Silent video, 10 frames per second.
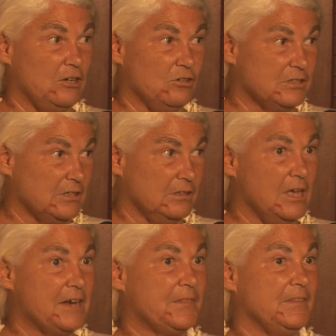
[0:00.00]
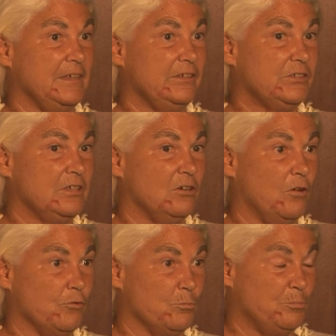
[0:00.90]
looked at a lot of things
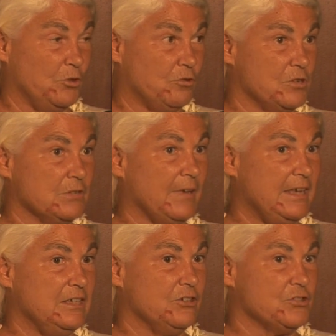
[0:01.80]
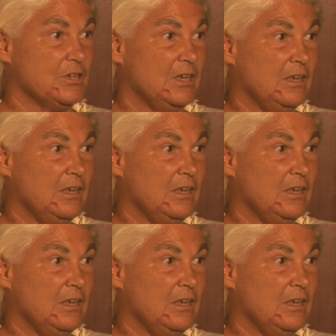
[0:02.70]
over the course of 8 years.